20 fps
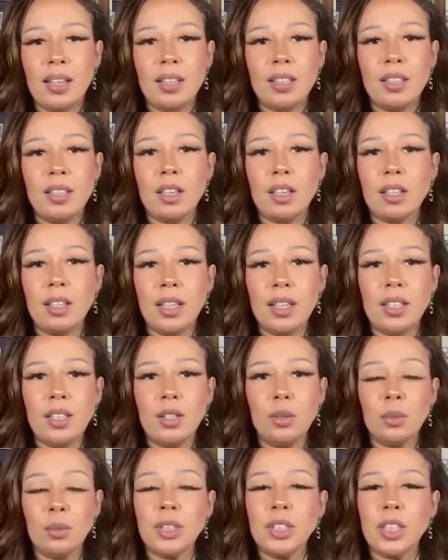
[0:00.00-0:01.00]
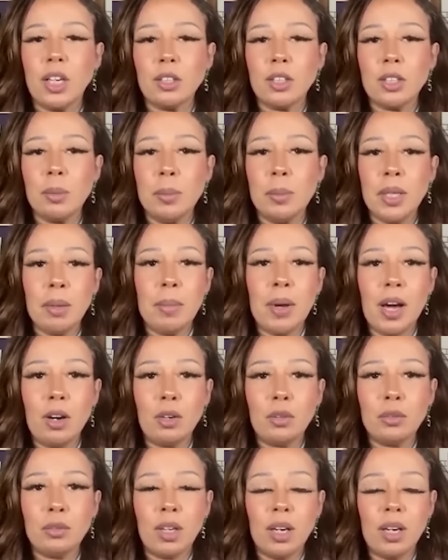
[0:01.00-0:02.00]
Ariel Mitchell Kidd, who we've
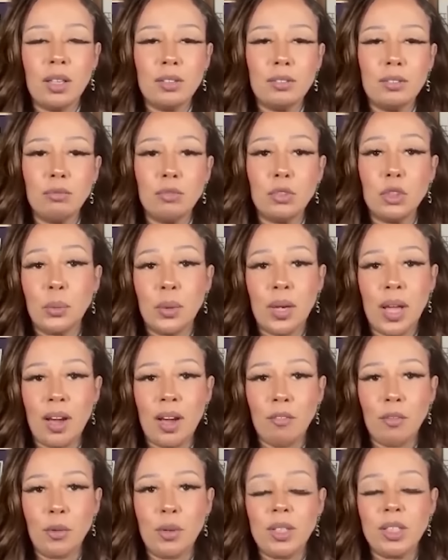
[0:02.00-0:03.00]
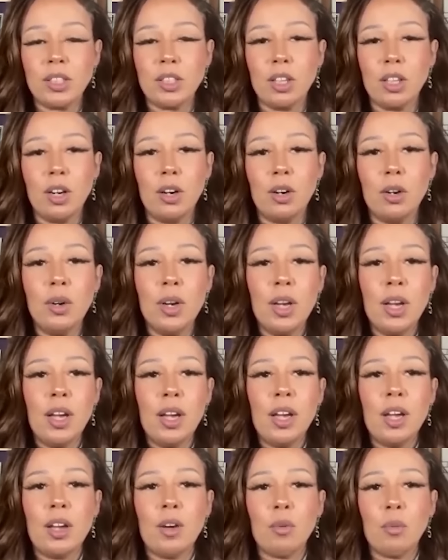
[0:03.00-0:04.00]
spoken about before here on Sidebar,
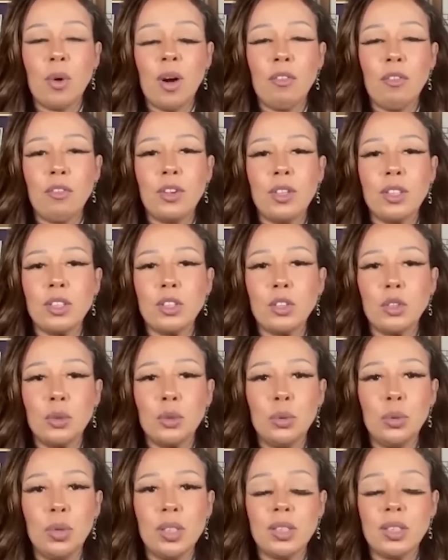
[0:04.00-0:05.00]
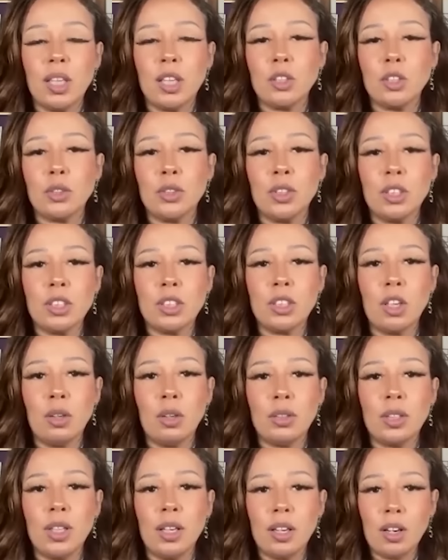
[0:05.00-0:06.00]
she had represented Combs' accuser
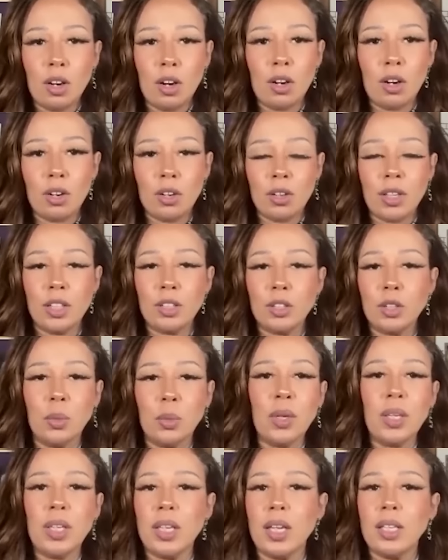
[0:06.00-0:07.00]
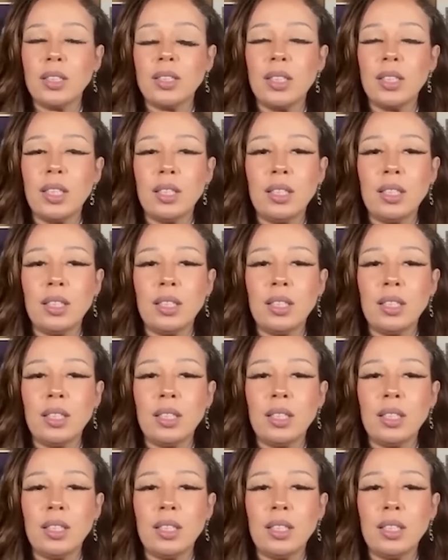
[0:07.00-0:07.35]
Adria English at one point in time.